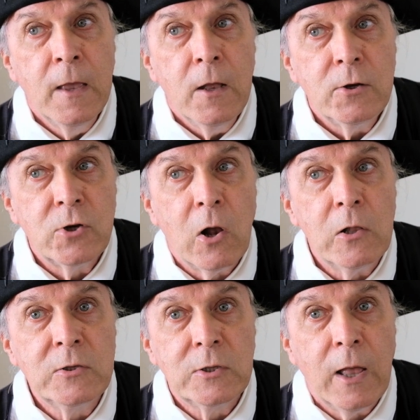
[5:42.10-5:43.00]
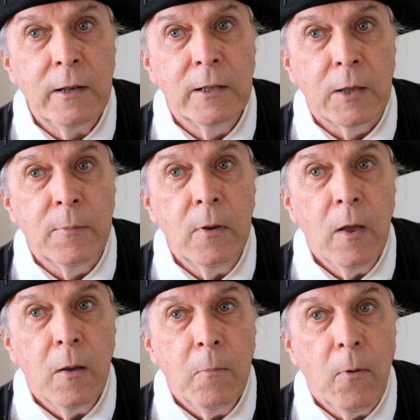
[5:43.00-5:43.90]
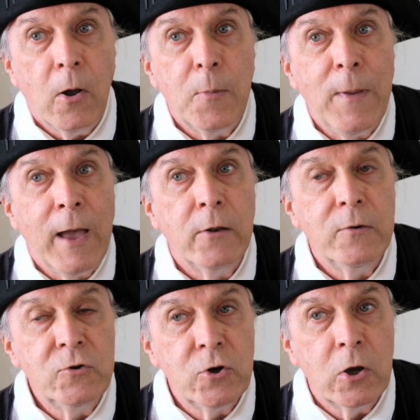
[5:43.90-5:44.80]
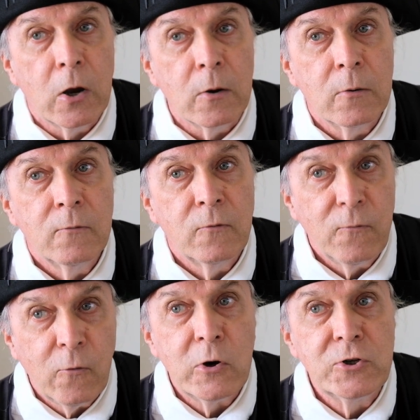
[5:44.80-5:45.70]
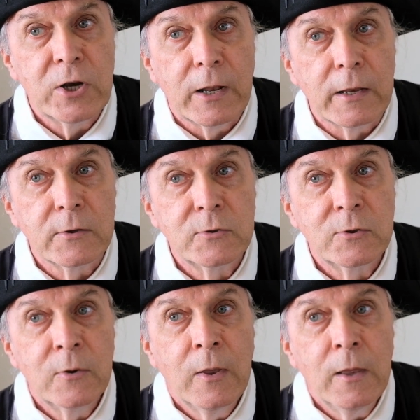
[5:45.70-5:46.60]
Charles Ludlam bought a pound of sugar for 4 shillings.